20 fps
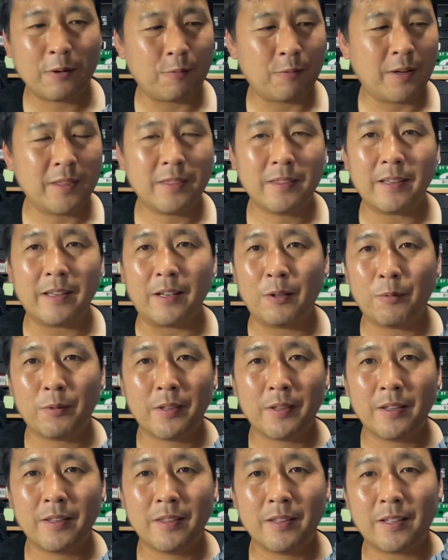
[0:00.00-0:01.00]
What the hell were
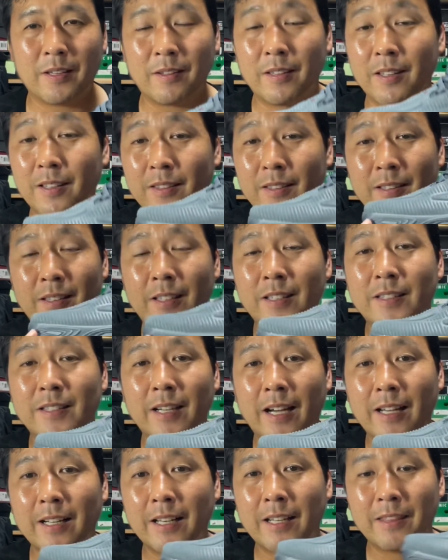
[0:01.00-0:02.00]
they thinking? The
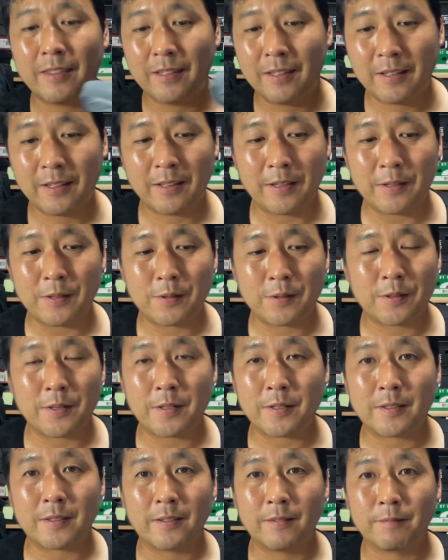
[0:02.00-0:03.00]
design, I think it's
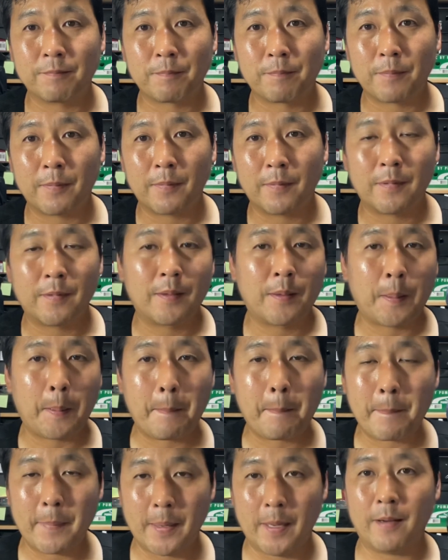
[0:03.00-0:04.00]
just,
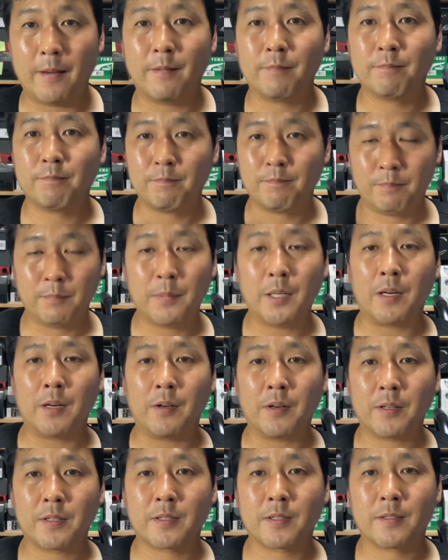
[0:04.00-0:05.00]
yeah,
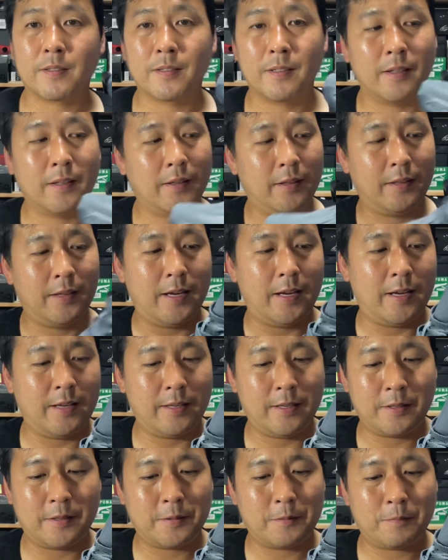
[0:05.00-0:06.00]
buttocks. Yeah,
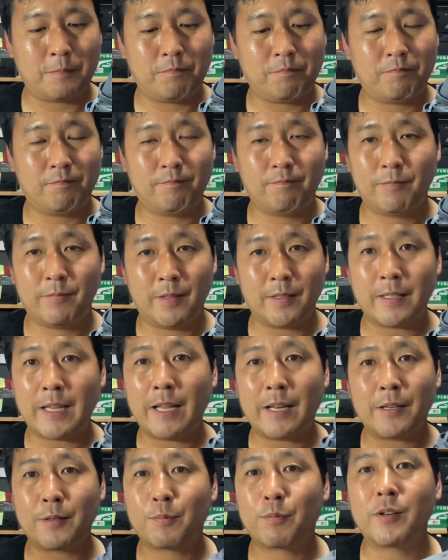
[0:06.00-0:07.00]
its
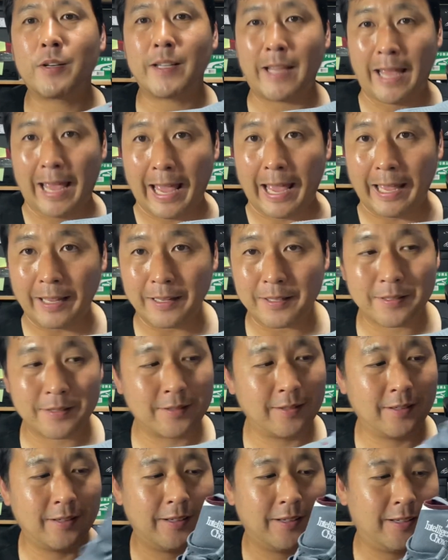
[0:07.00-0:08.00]
design is pretty ass.
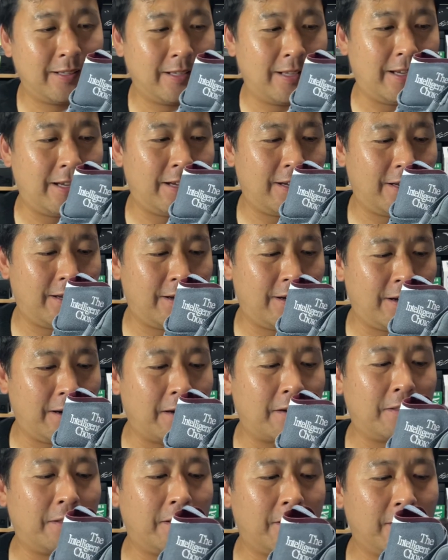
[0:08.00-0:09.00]
Yeah,
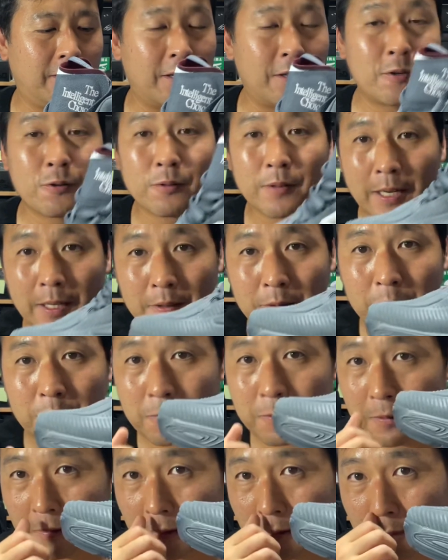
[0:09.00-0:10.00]
ugly. They tried to
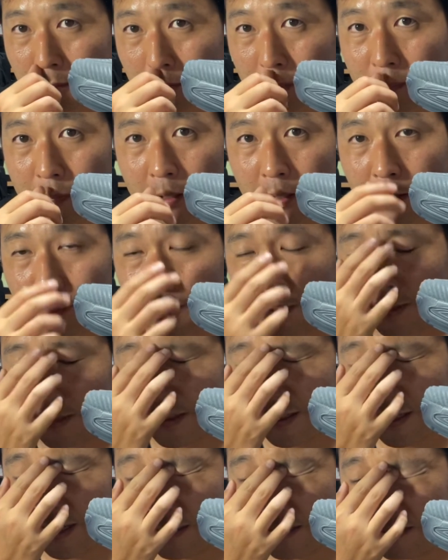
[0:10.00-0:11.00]
do a little bit better, but
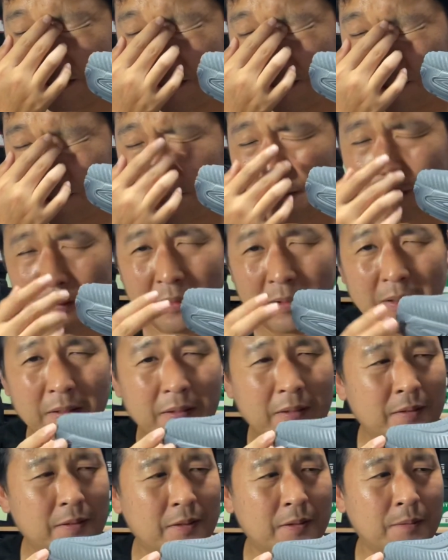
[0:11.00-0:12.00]
I don't think
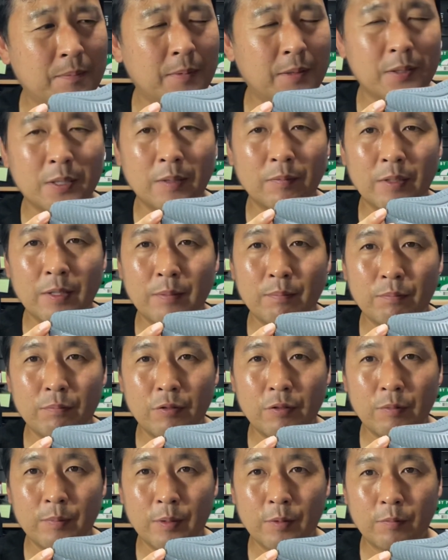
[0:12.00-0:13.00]
this is much of an
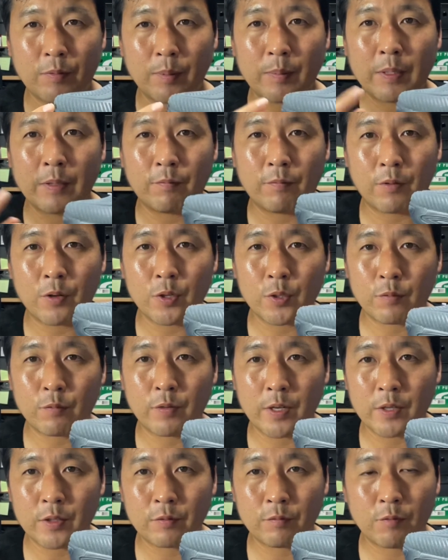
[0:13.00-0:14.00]
improvement from the first
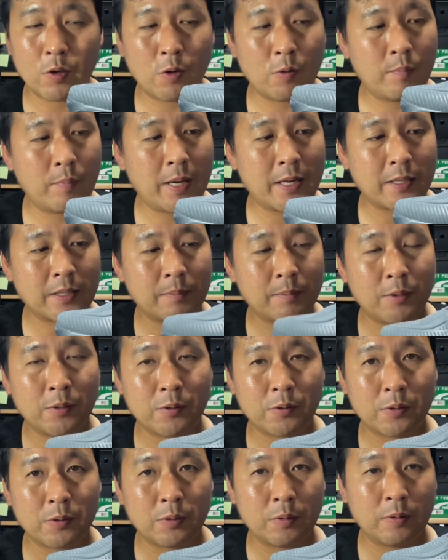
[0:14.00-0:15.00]
Fresh Foam basketball
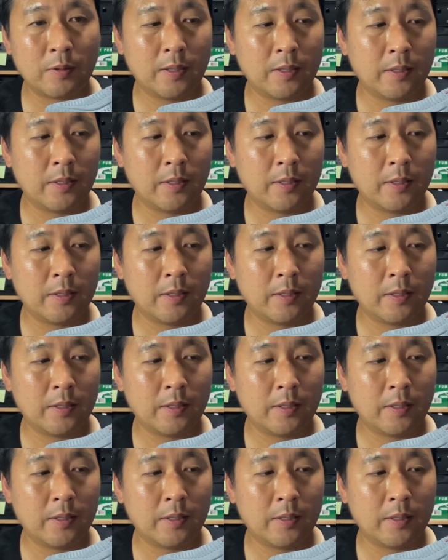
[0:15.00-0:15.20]
shoe.